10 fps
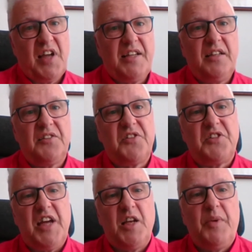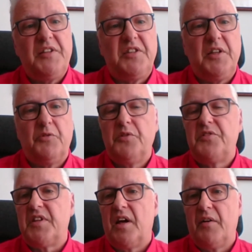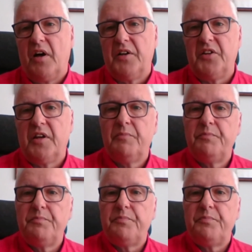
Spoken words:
exciting sustainability route on you.